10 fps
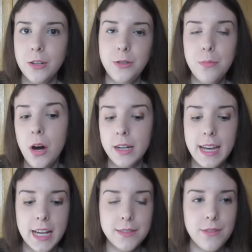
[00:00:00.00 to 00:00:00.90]
do
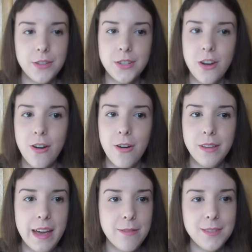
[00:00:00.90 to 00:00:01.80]
podcasts for the show,
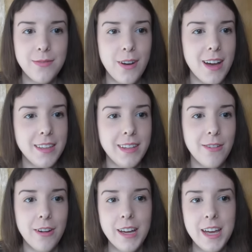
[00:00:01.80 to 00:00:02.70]
and that was fun. They
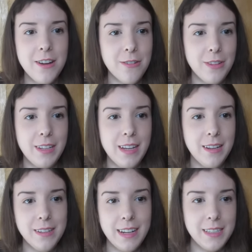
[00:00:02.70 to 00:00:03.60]
were really
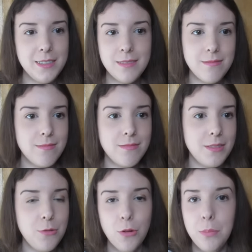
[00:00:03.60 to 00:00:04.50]
nice,
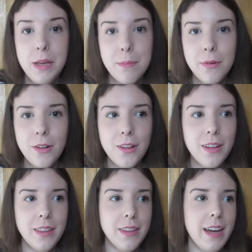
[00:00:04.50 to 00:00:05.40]
cool
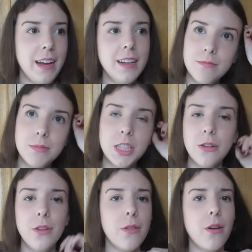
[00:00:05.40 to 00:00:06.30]
people, and they
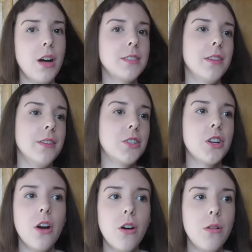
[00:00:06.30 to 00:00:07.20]
shared their thoughts on the
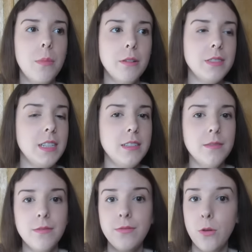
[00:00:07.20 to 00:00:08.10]
show about
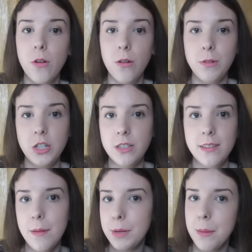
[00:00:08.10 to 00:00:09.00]
season 4, which is
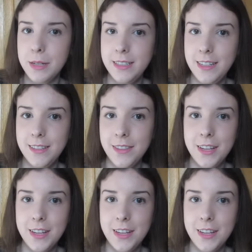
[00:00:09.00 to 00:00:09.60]
the upcoming season